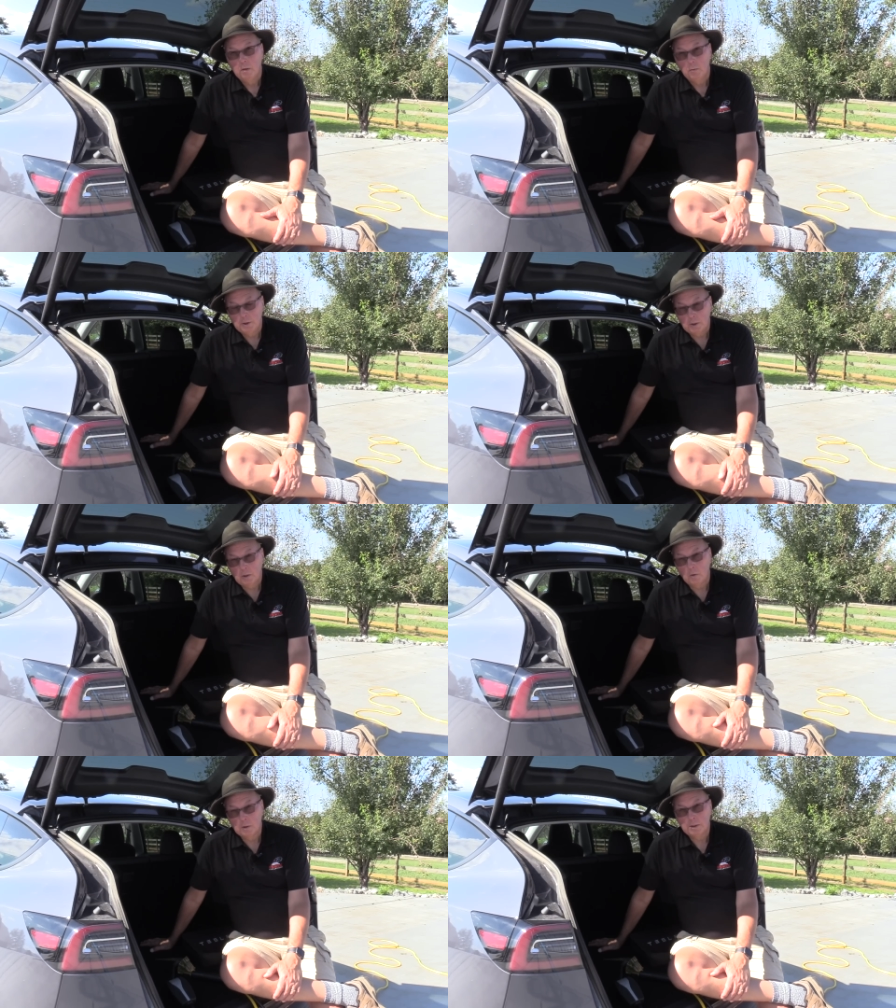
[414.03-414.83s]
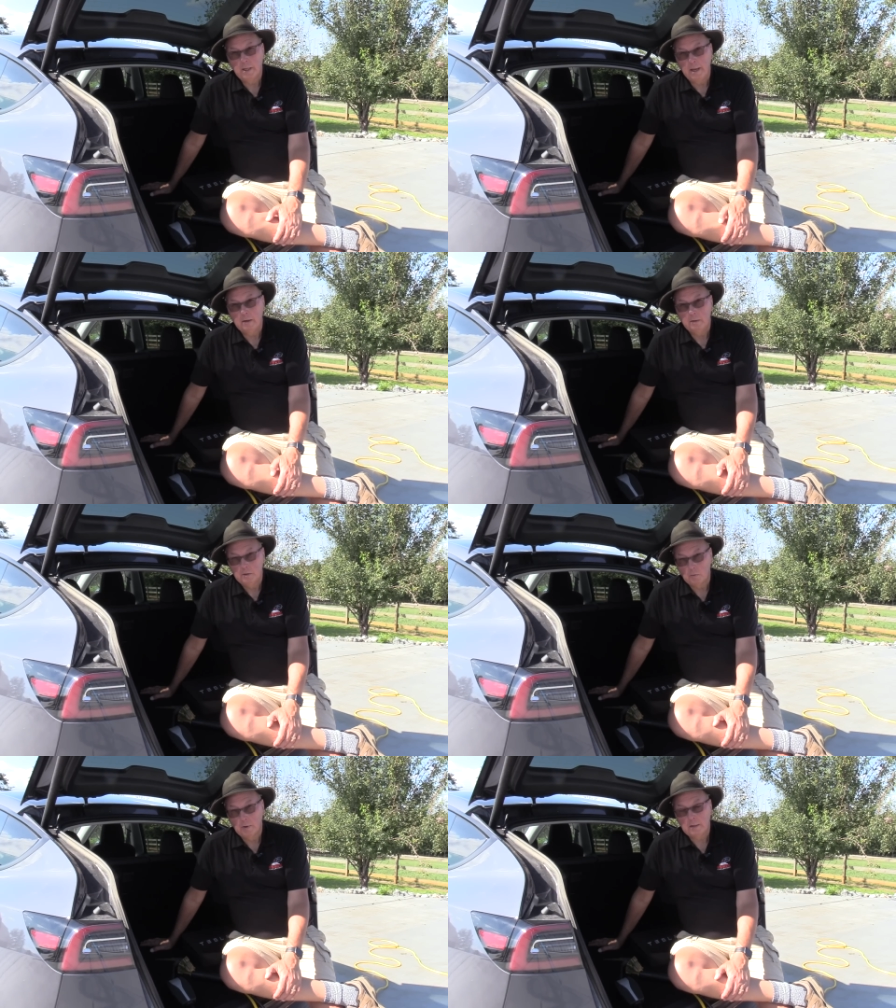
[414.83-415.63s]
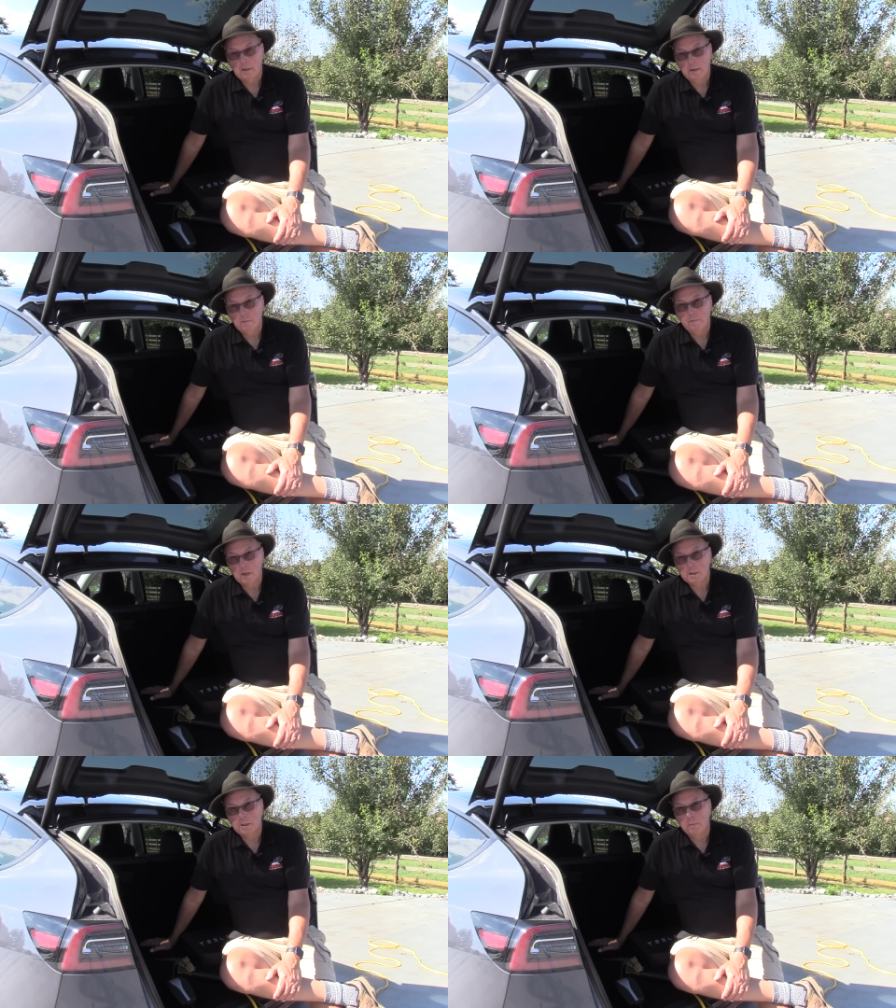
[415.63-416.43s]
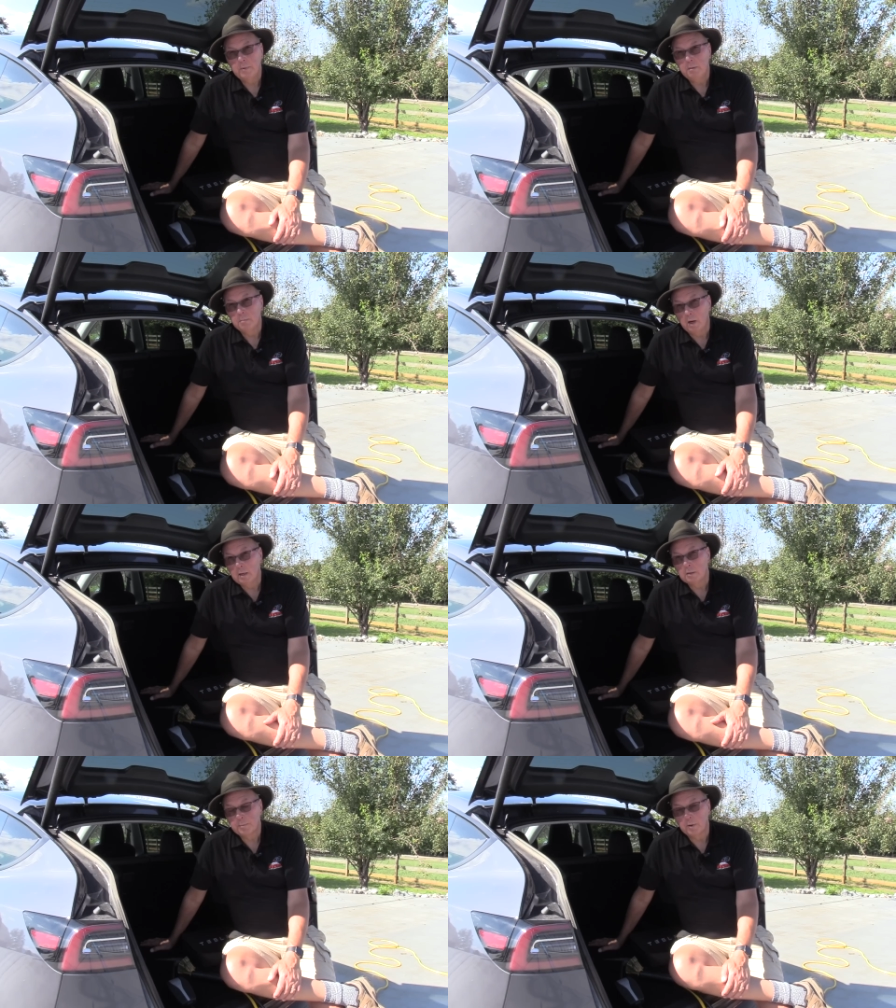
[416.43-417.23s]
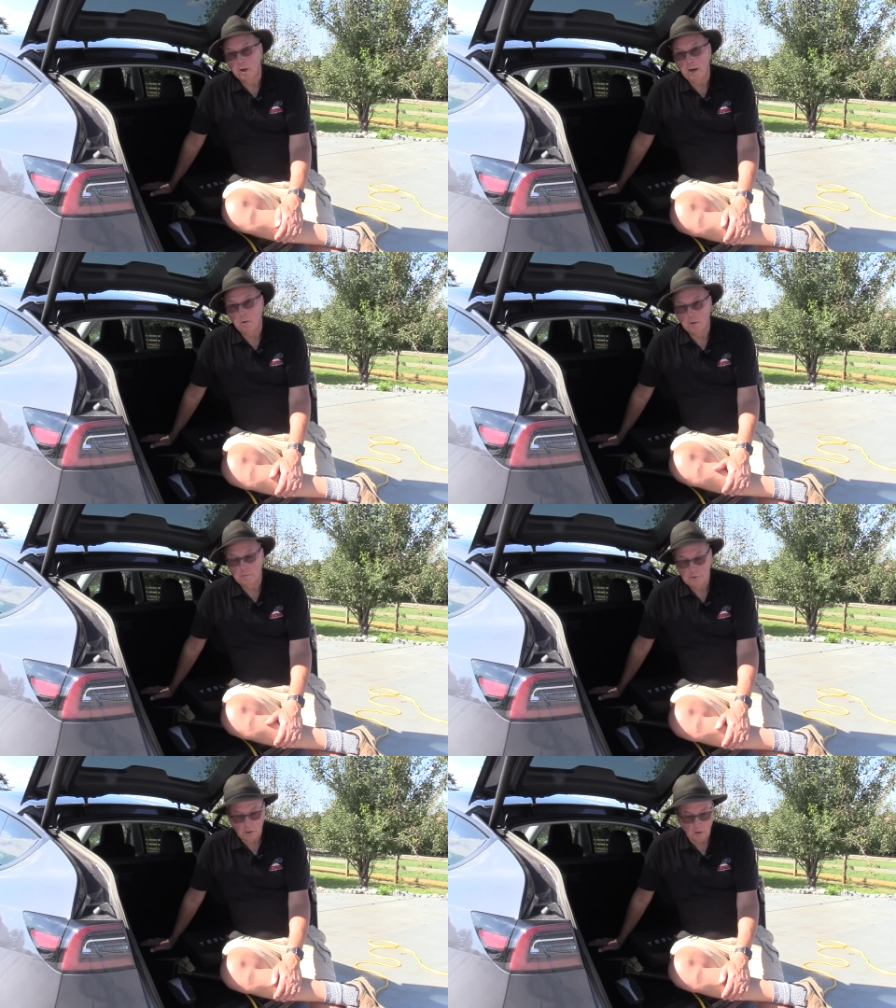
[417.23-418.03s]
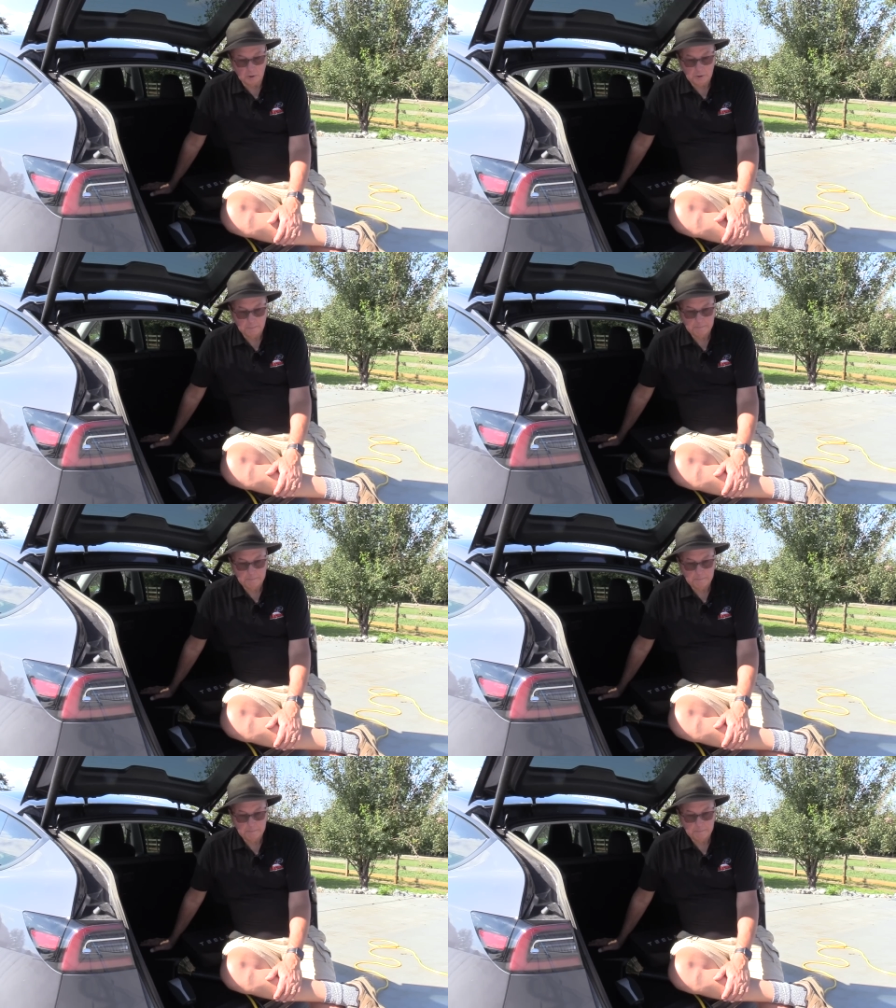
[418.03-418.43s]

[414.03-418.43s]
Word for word: which of course that directly affects how many miles per hour of charge.